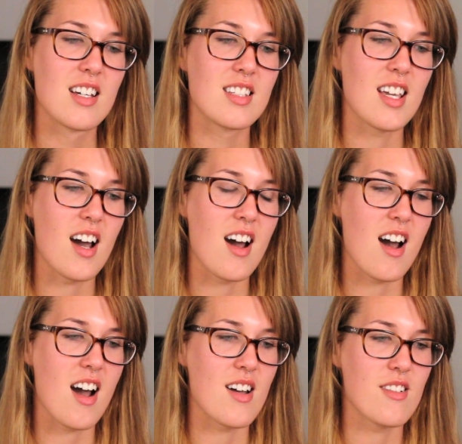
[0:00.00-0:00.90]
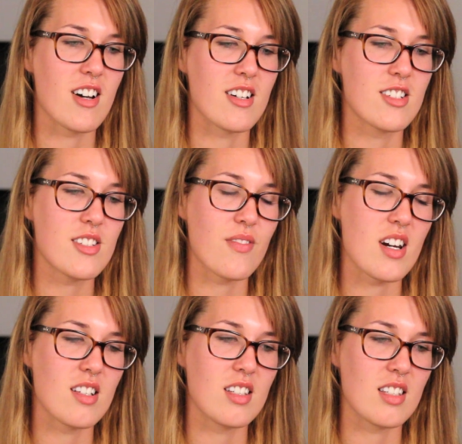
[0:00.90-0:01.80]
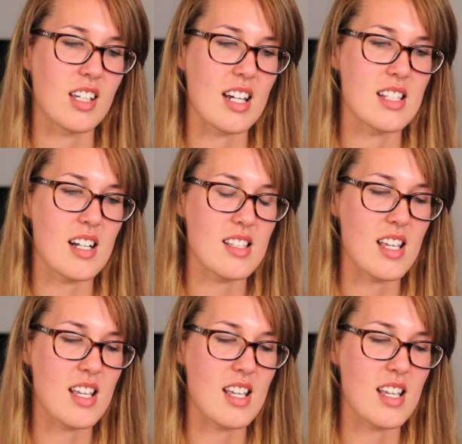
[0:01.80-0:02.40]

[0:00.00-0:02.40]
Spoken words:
Yeah, I just finally, like, I sat